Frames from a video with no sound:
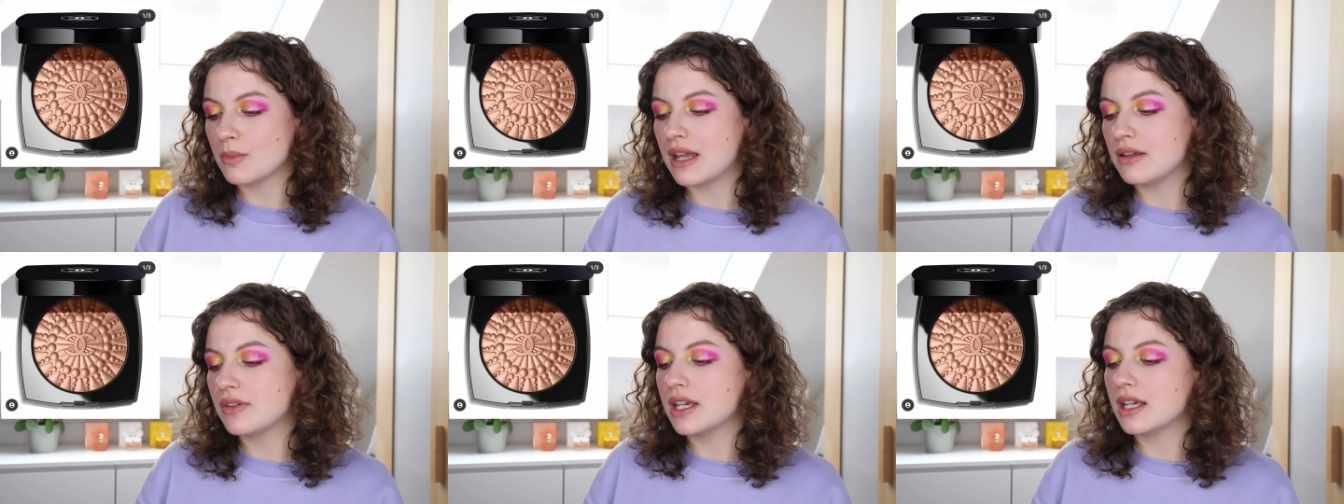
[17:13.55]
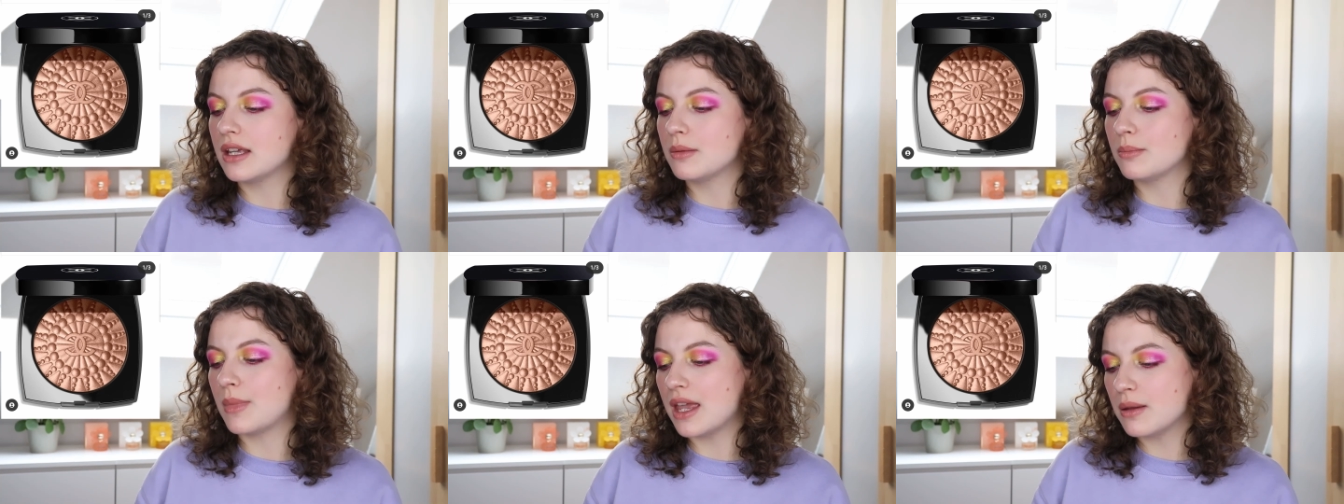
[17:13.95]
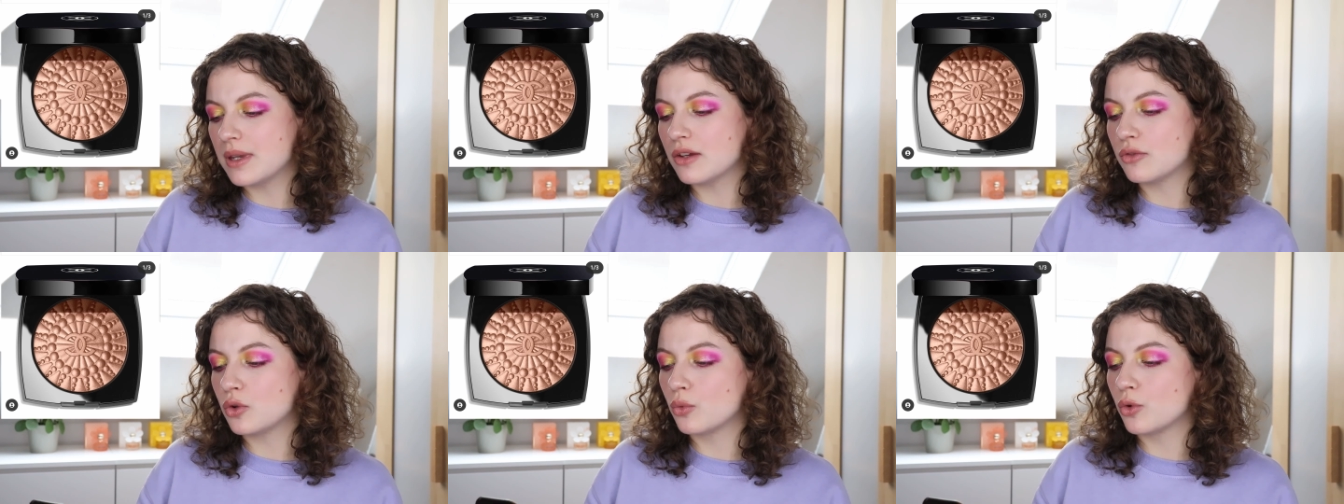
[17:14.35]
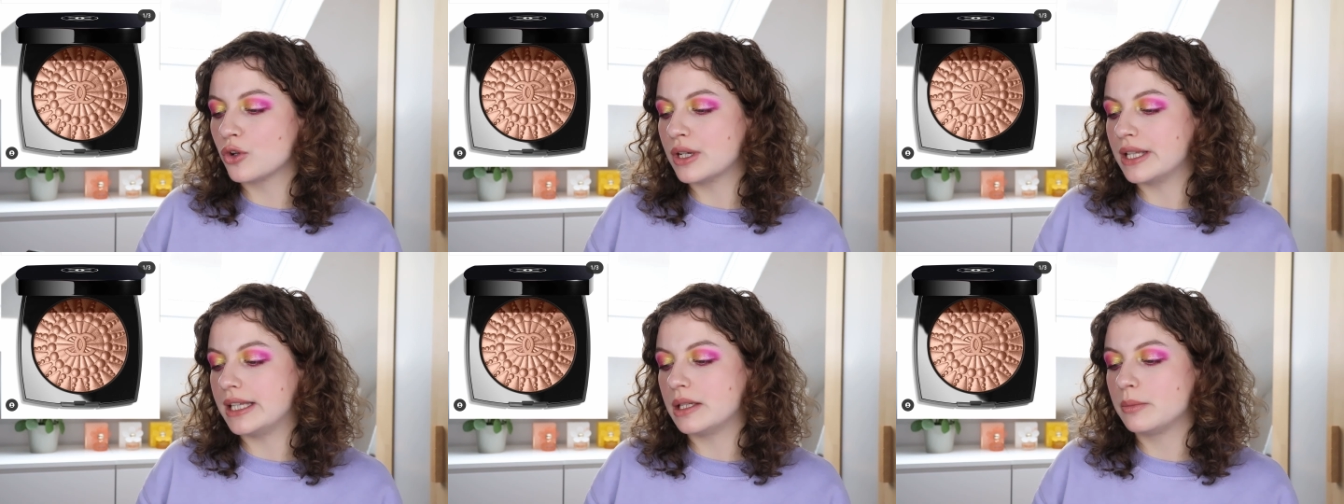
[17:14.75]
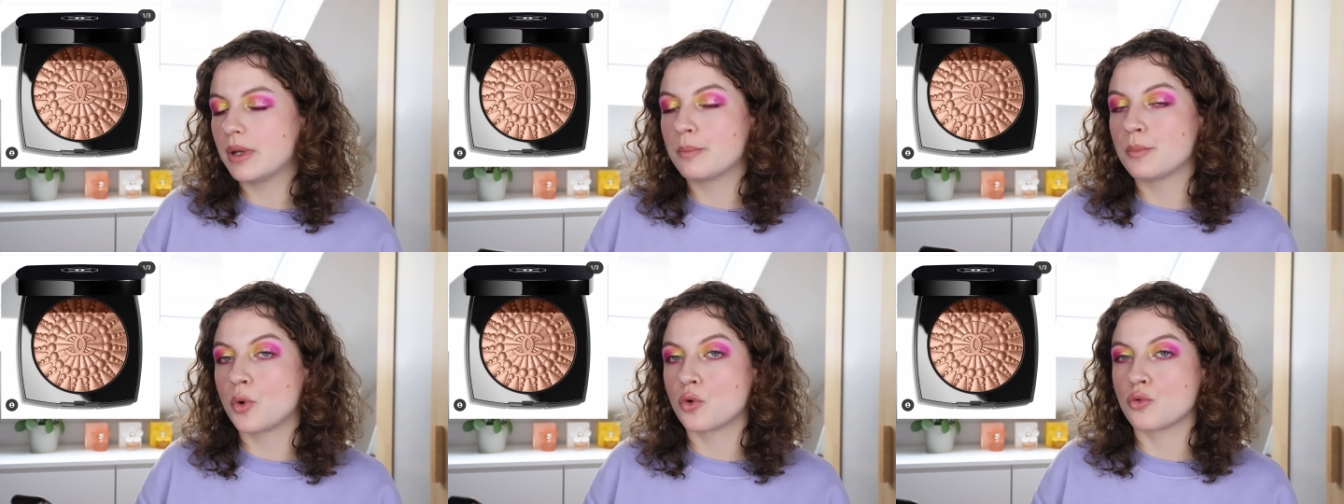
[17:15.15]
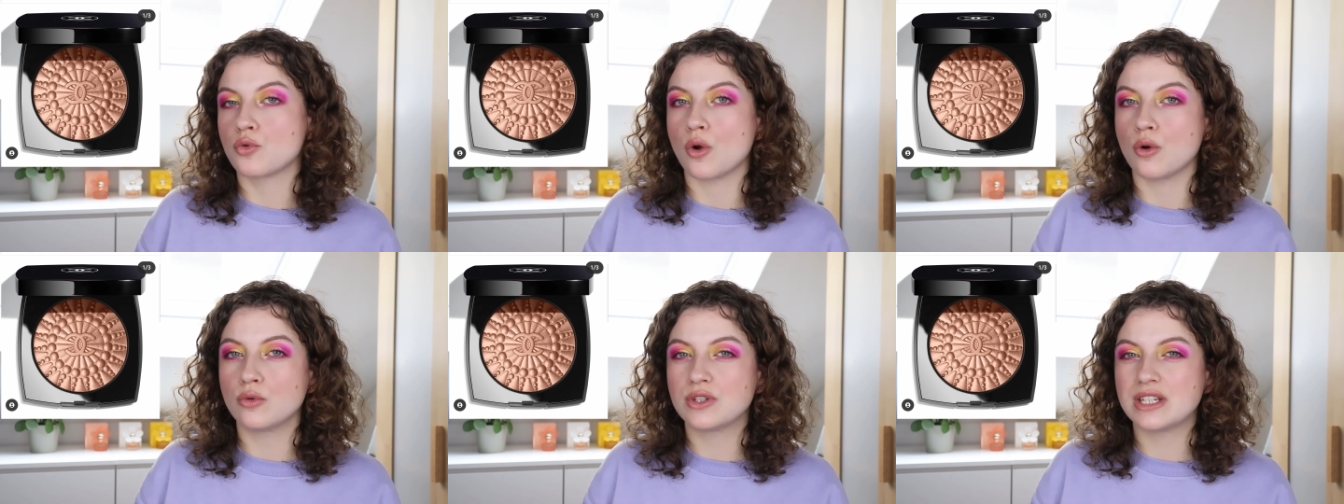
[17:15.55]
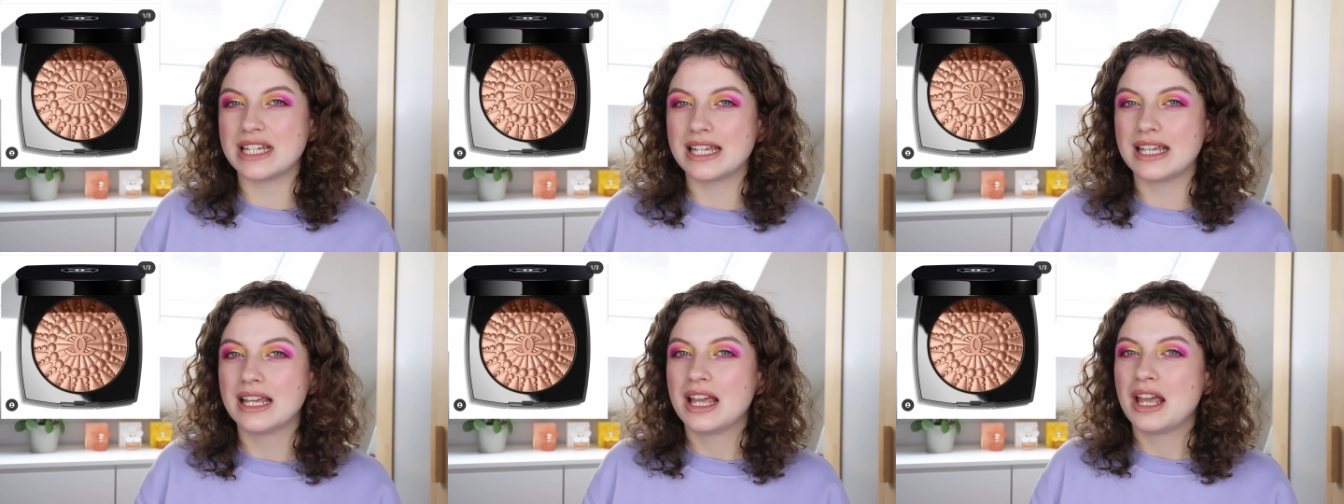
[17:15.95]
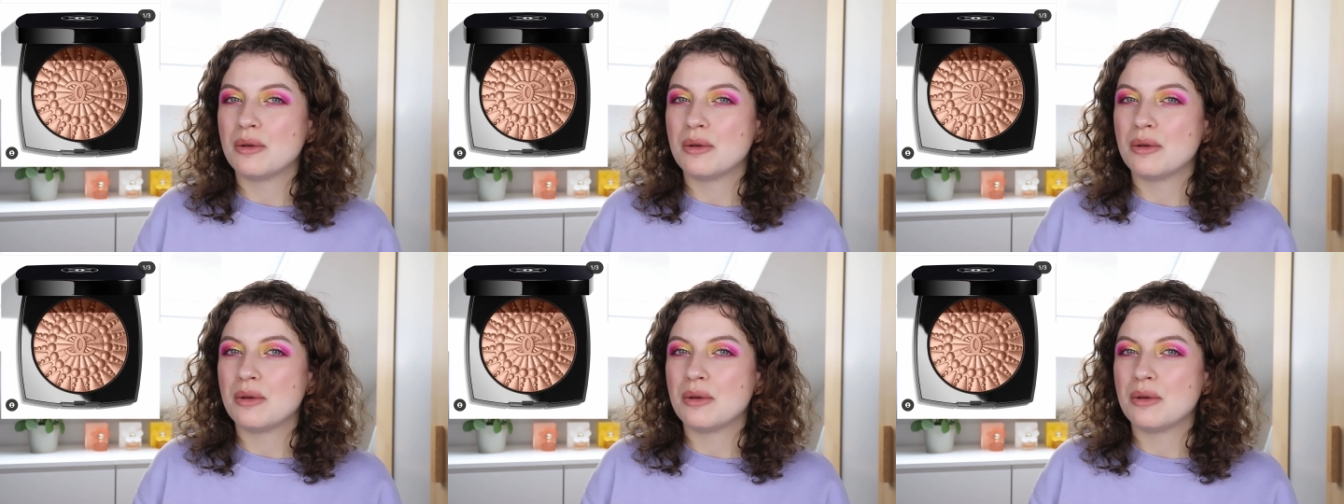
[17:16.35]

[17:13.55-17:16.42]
Maybe, maybe if it were a little bit more rosy,